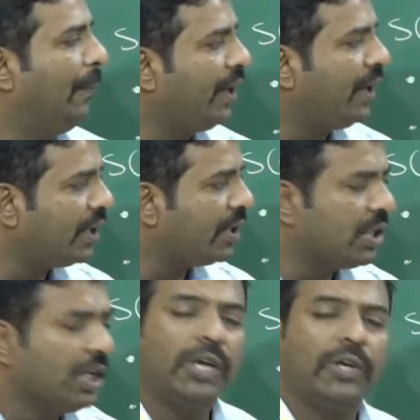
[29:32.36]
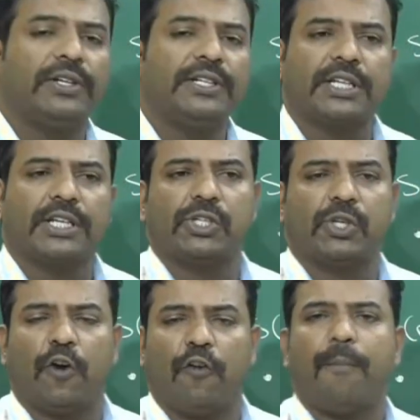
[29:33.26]
bring in the
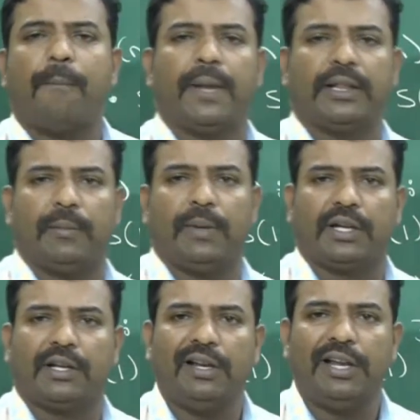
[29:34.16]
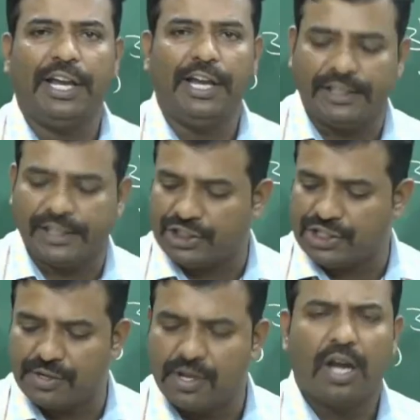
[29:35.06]
discussion of mathematical
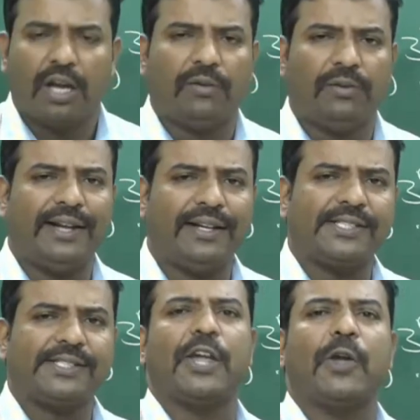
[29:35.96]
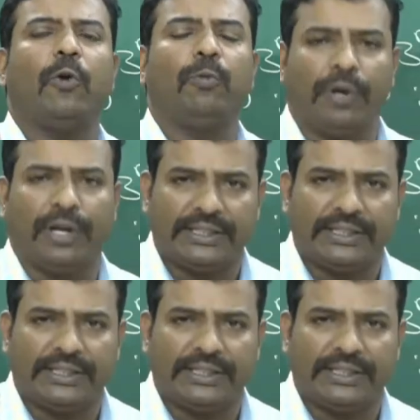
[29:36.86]
induction. Now let us take one